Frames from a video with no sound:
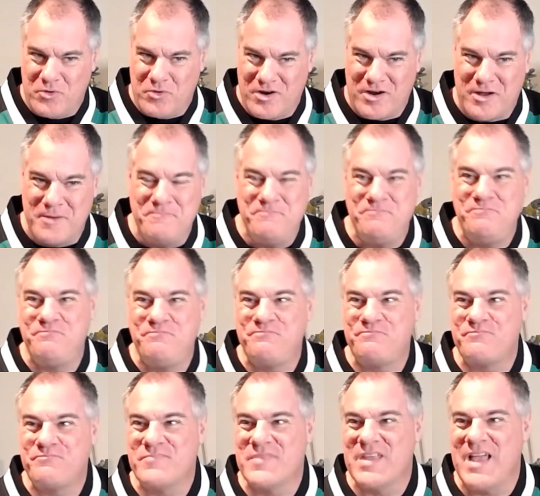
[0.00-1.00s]
of work.
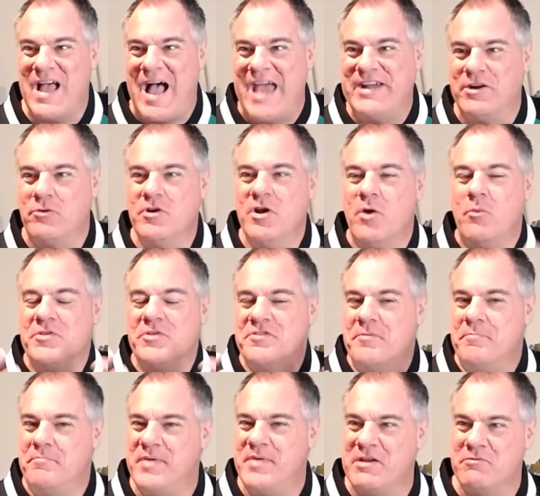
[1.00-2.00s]
I don't know
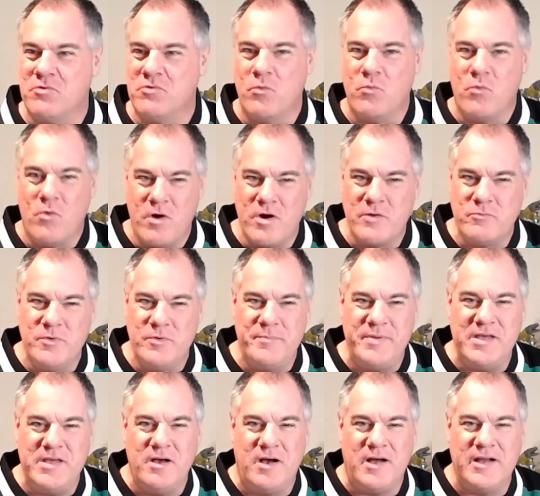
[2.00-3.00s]
what the big reward
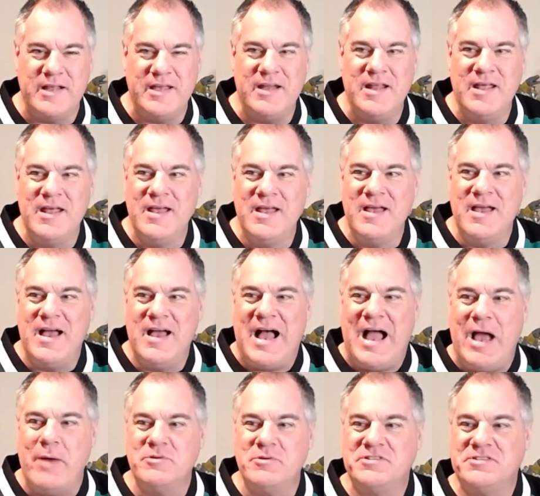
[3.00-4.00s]
would be on it.
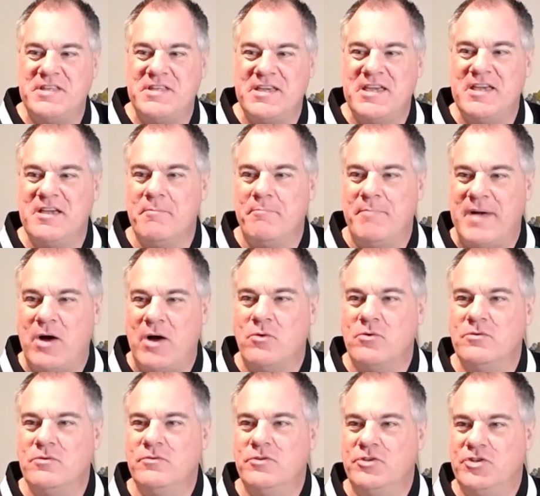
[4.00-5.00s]
I was thinking
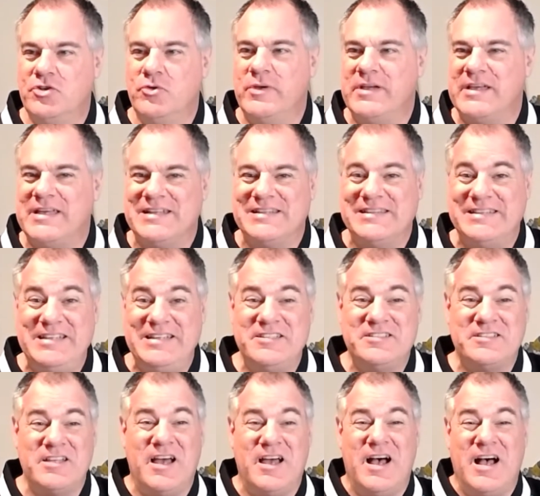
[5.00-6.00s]
about doing at
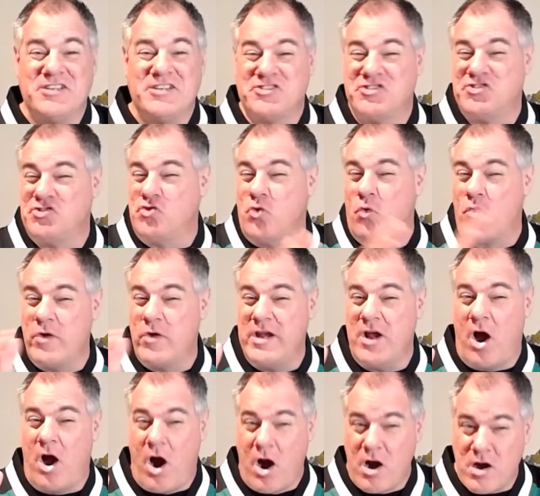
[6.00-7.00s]
least a
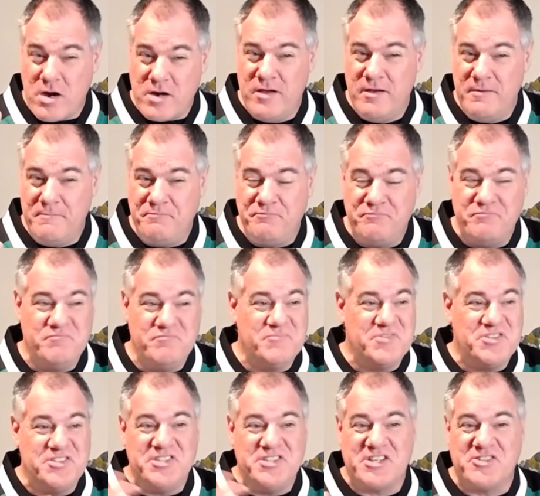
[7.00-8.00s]
story arc,
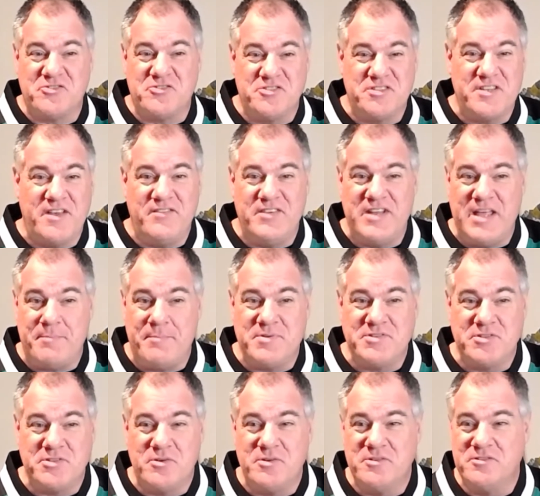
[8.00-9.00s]
6 or 7
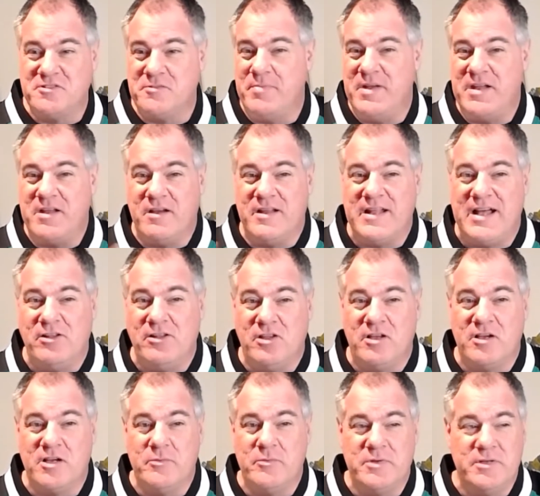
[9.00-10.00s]
episodes, depending on how
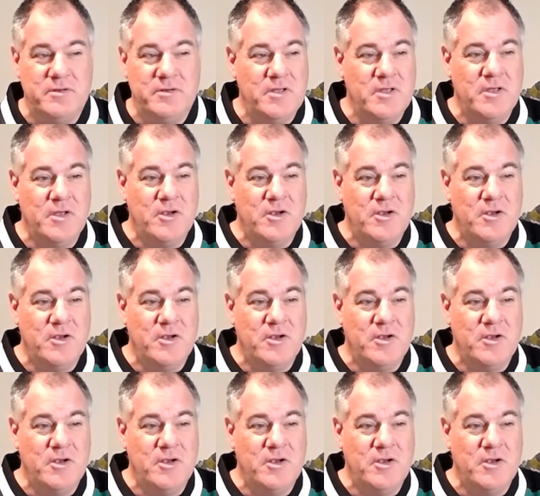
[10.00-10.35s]
long it would